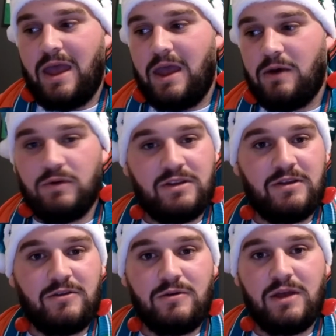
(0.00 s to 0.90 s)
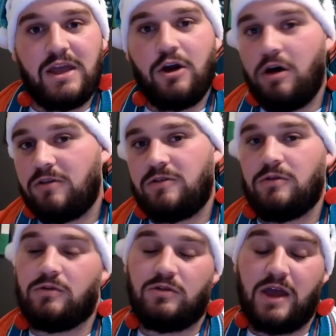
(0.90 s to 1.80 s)
And what did it do? It cost
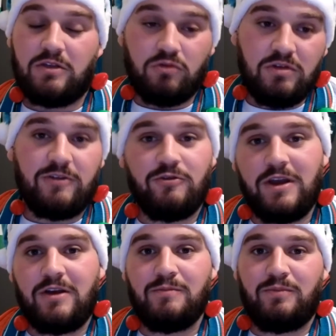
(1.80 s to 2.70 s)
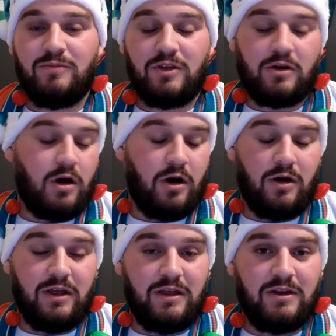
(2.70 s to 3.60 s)
you. You had three straight
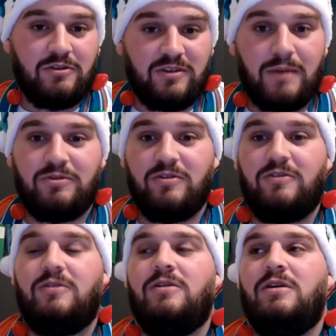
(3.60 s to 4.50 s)
interceptions.